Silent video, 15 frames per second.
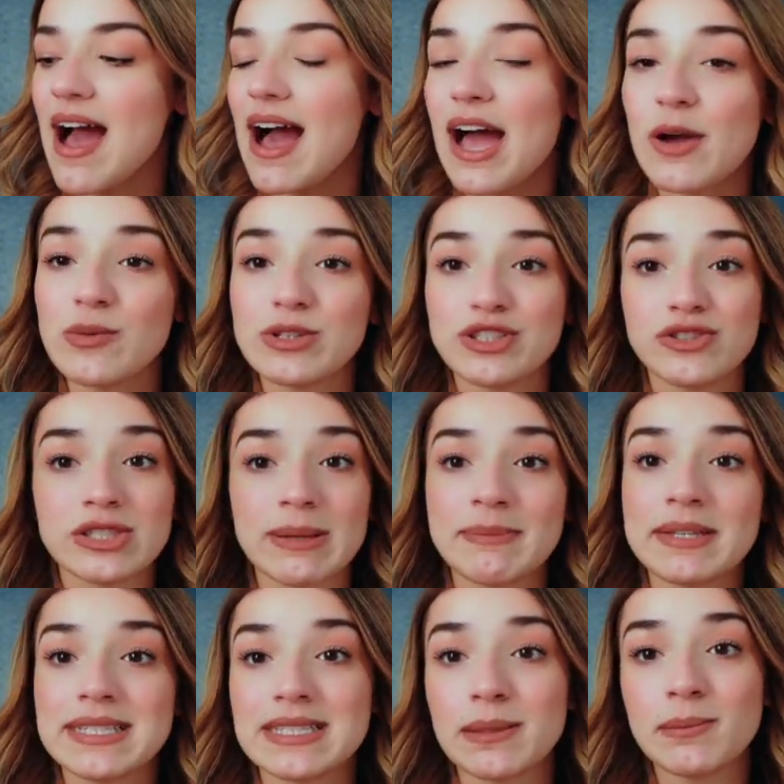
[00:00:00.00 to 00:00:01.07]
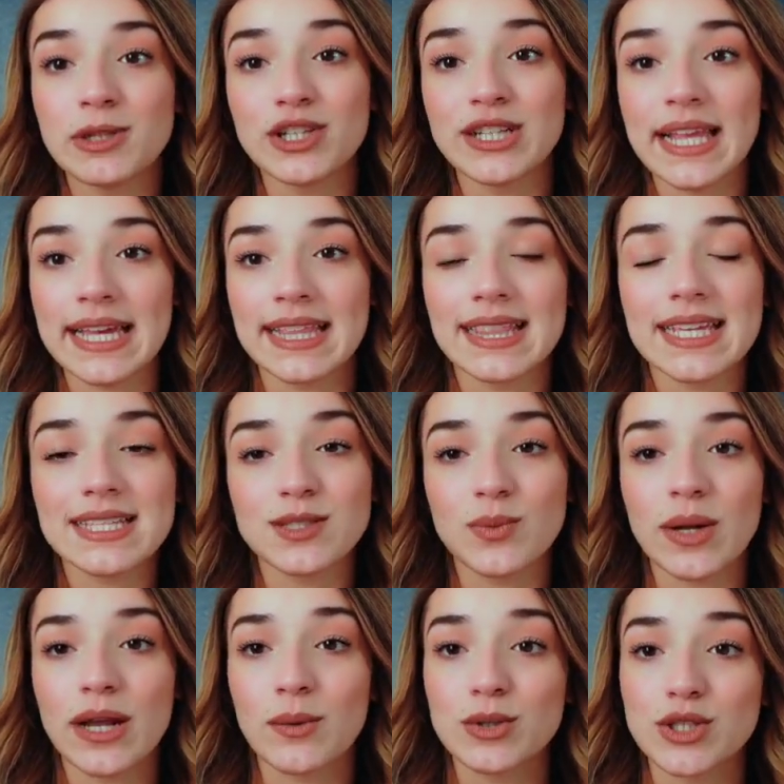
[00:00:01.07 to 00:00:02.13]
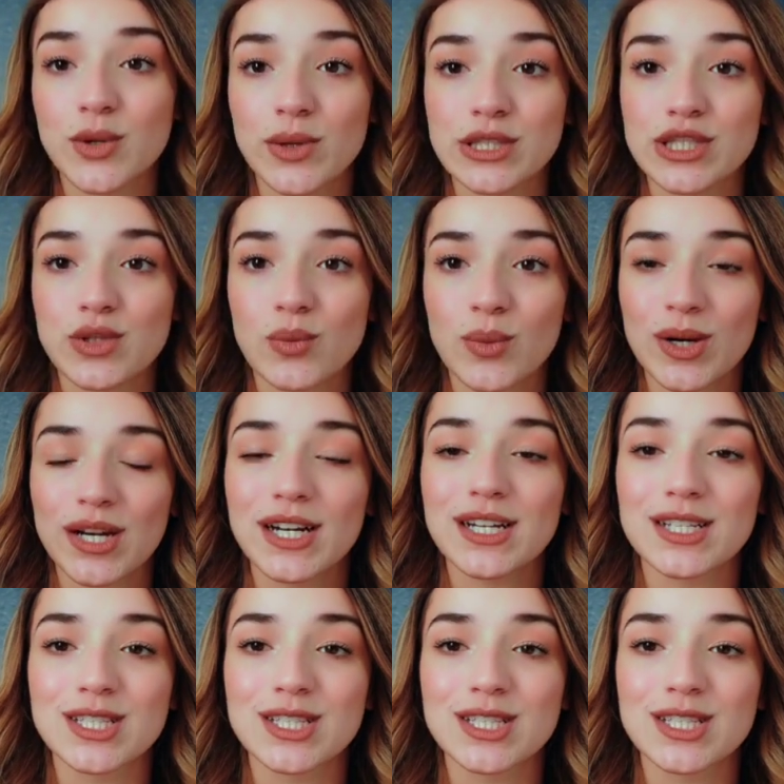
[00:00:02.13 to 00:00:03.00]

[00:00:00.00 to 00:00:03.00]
I would do something similar like this when I was going to work.